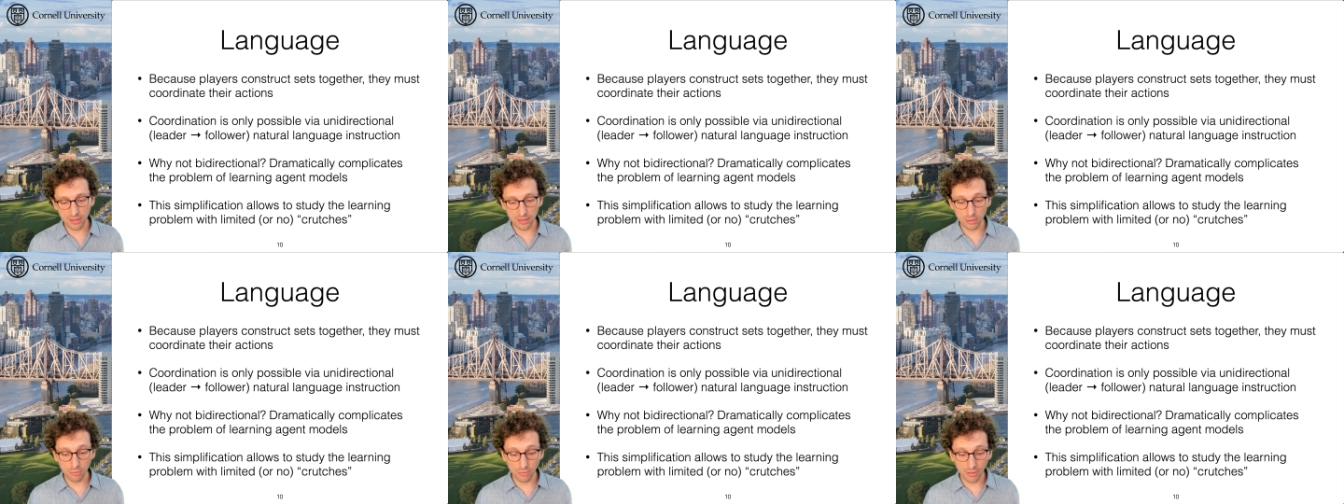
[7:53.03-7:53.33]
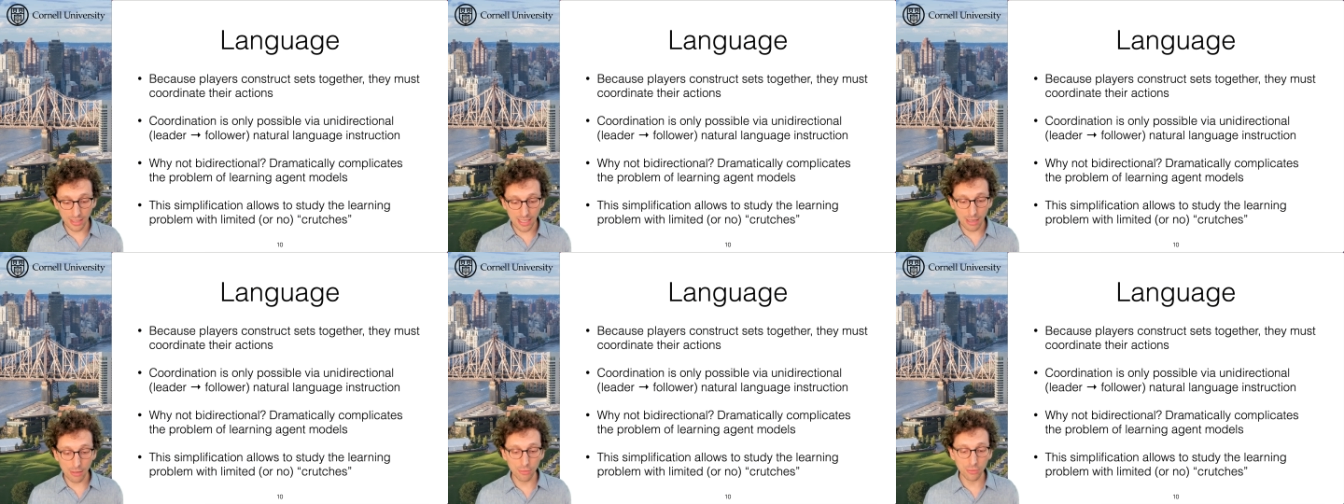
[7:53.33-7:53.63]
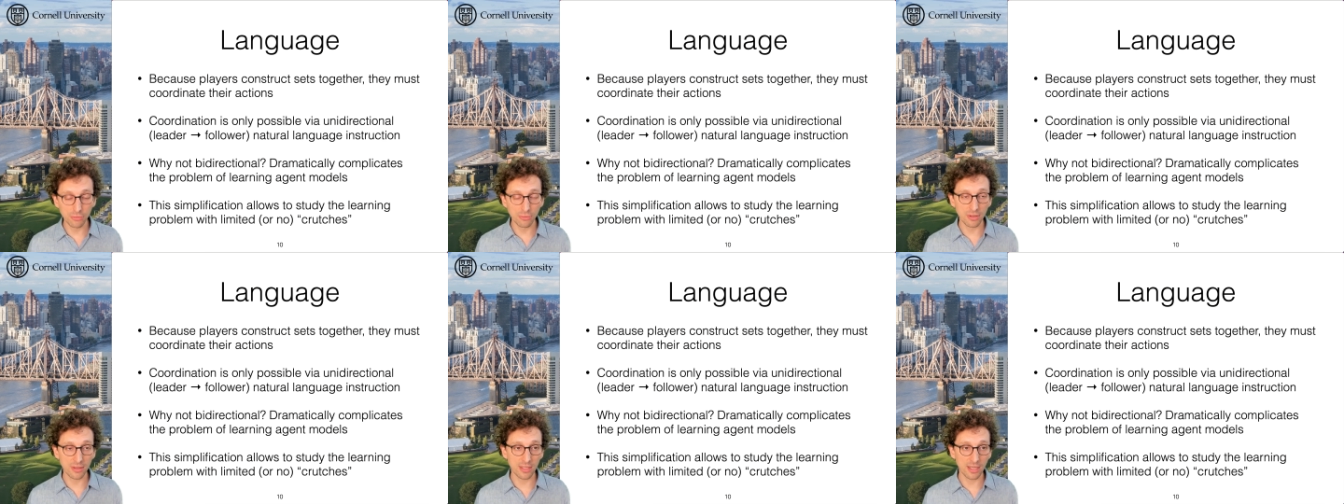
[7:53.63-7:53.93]
is to allow
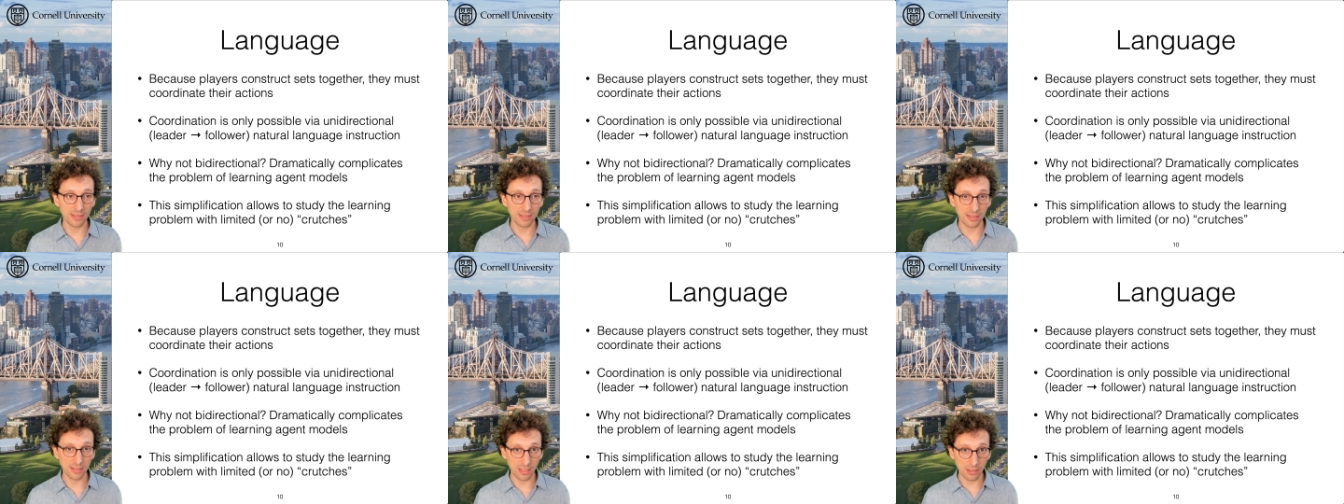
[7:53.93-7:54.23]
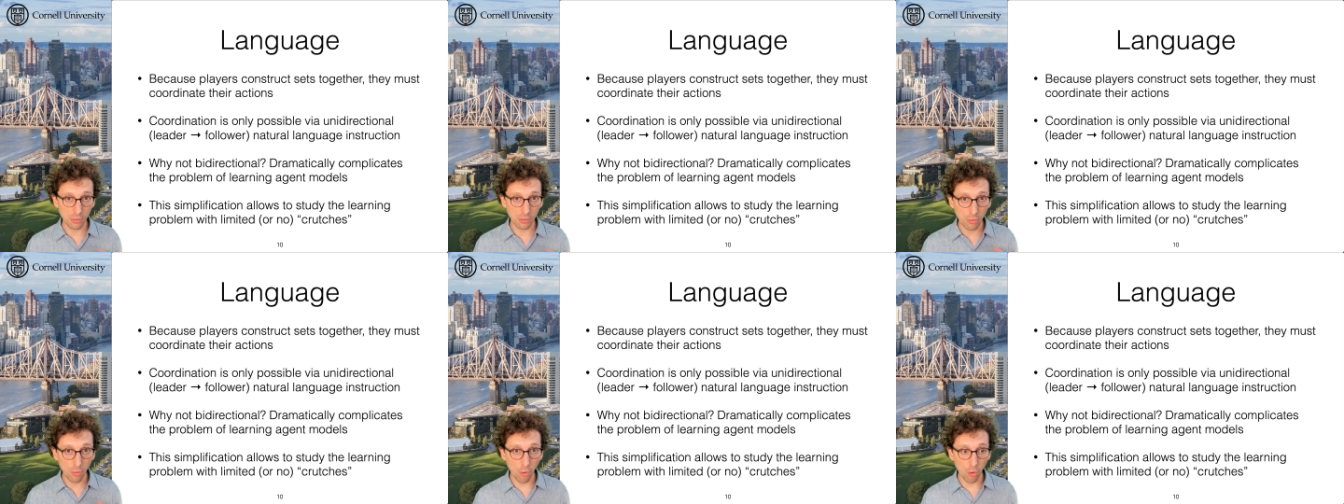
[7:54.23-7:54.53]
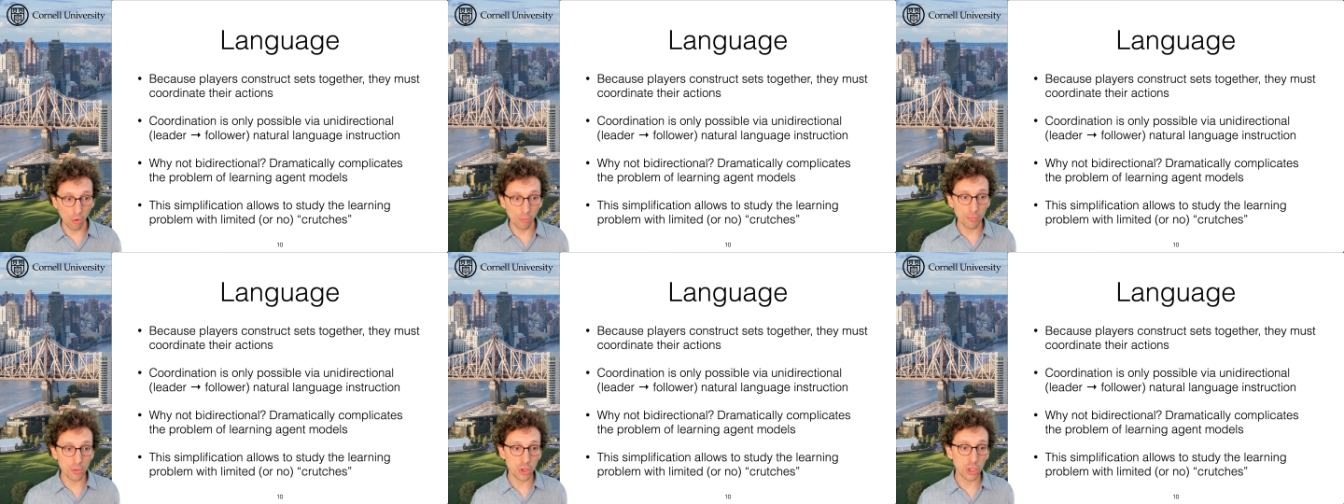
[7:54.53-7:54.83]
you to study like
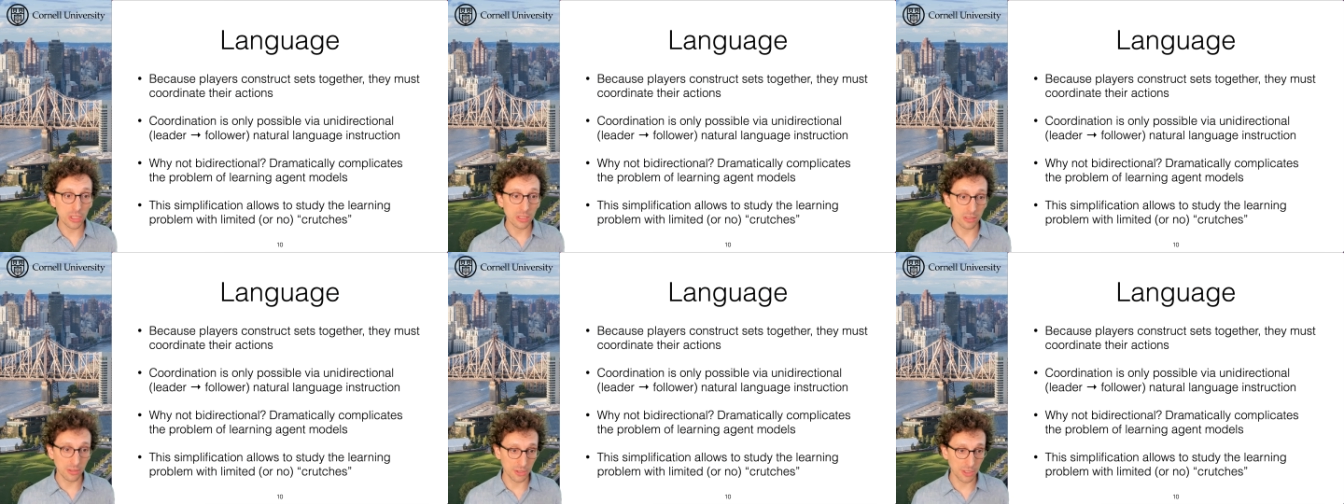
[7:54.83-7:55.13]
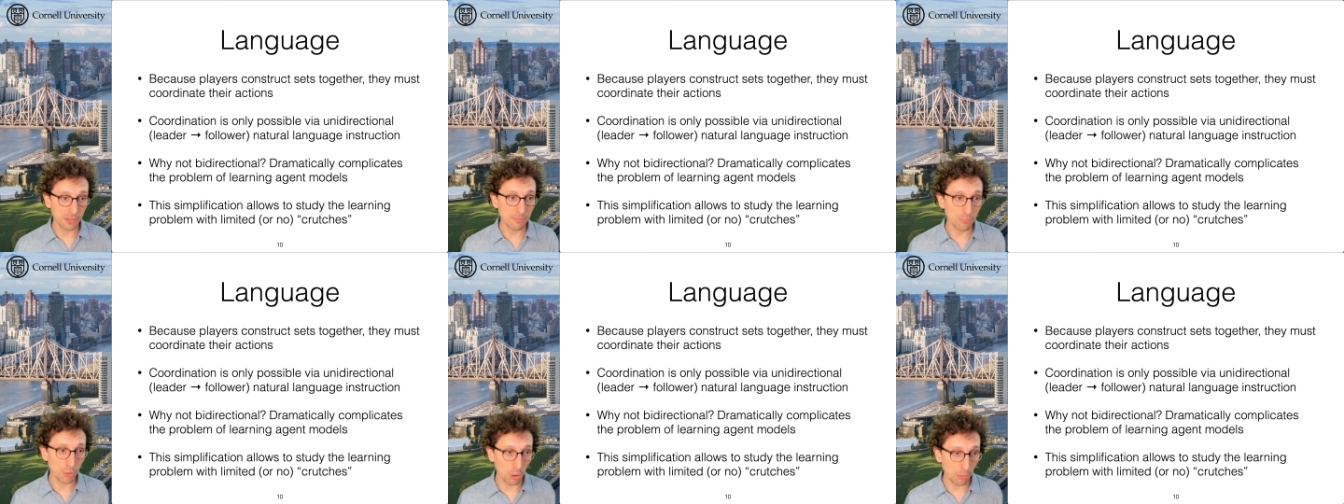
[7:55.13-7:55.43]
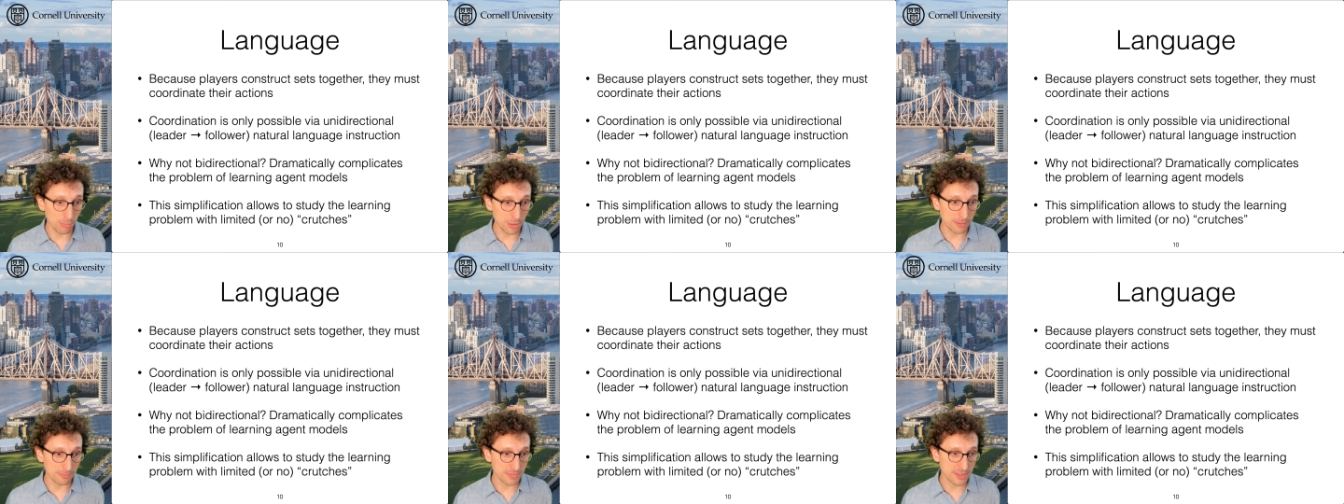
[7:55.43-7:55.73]
core machine learning
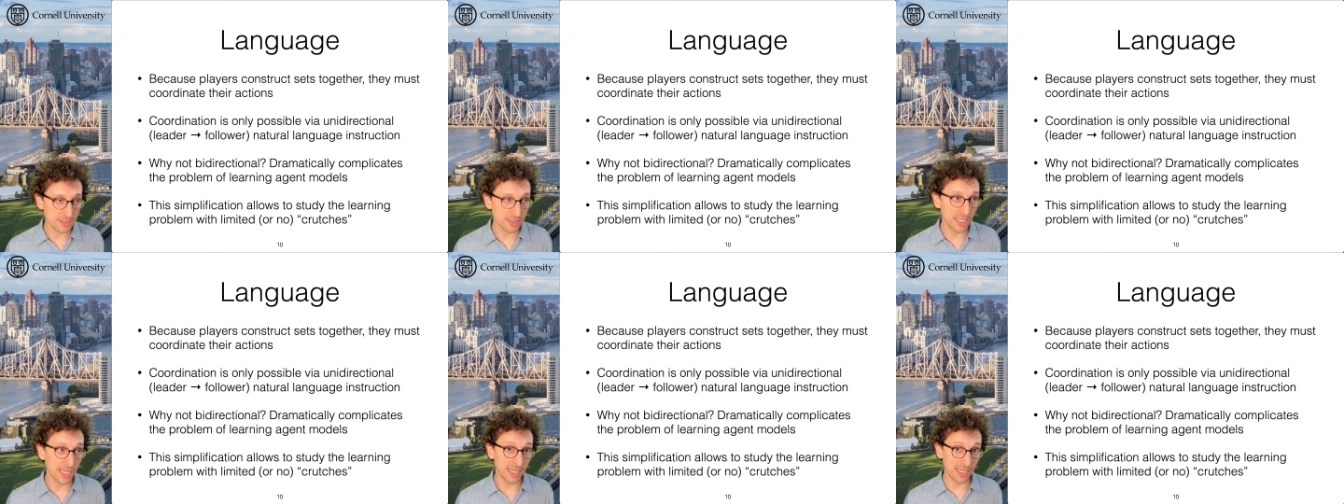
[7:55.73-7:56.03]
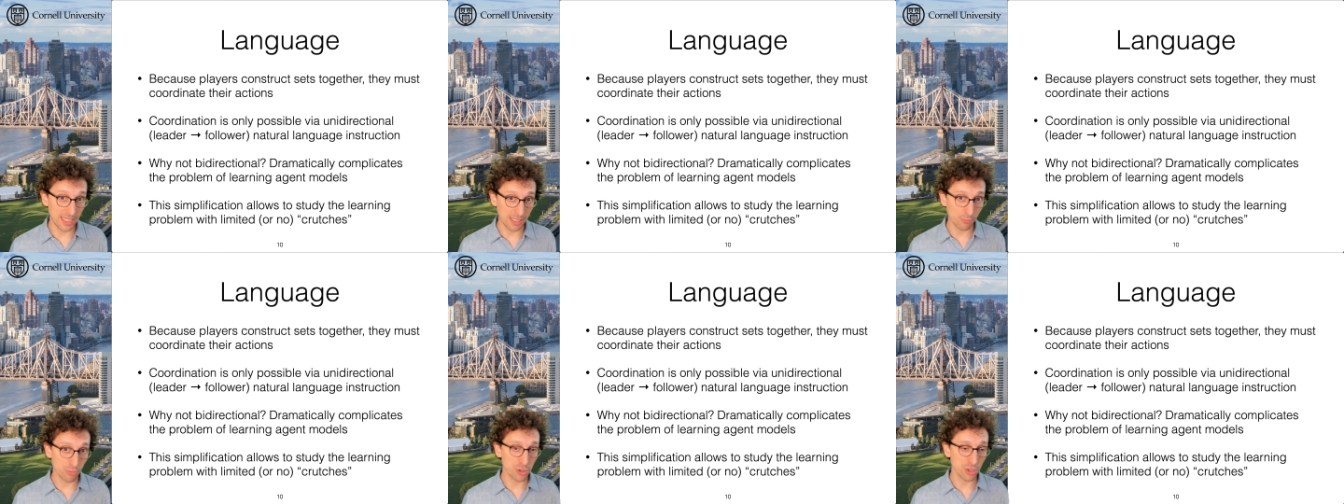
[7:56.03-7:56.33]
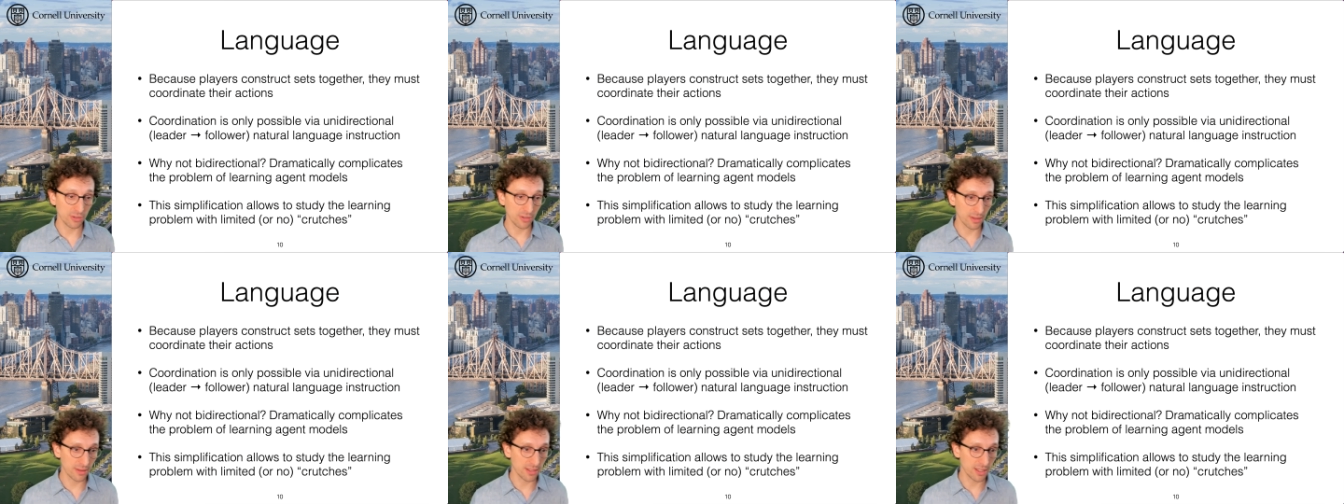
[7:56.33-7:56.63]
problems and
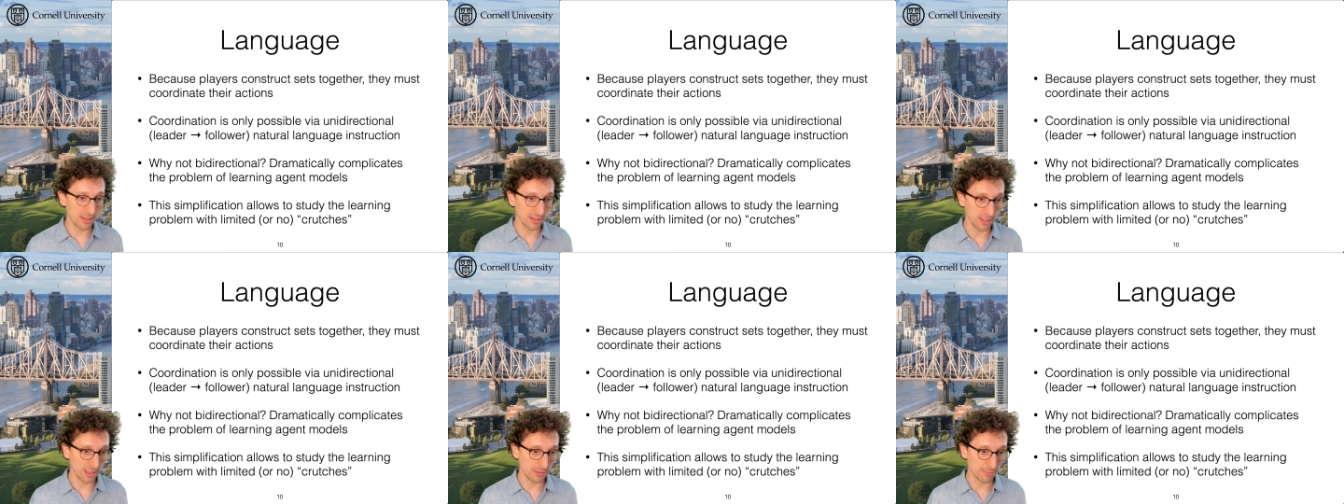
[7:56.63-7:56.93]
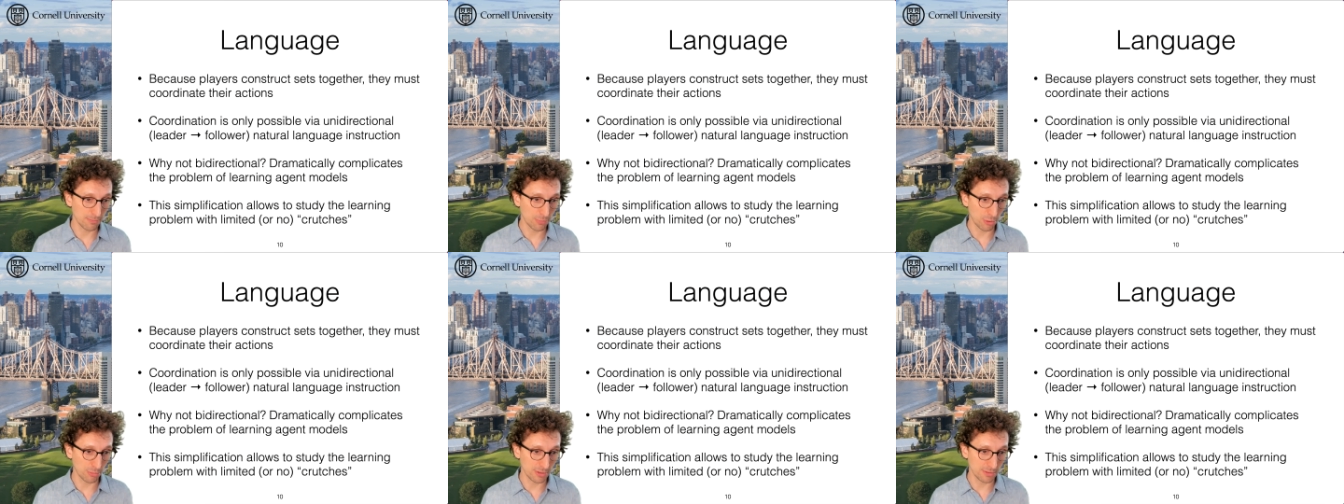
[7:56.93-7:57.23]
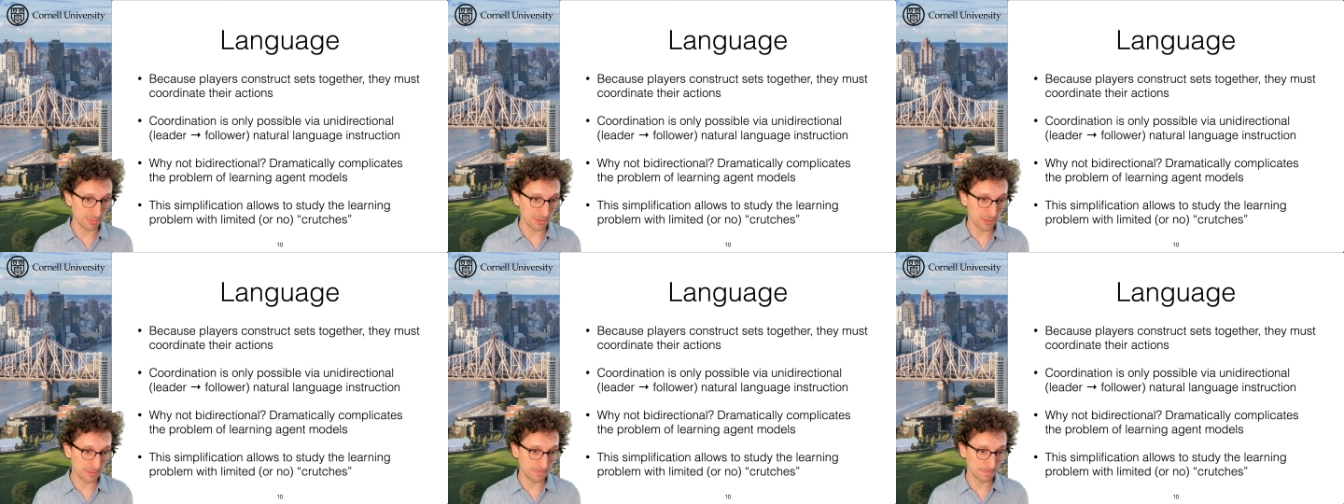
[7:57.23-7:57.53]
language understanding problems.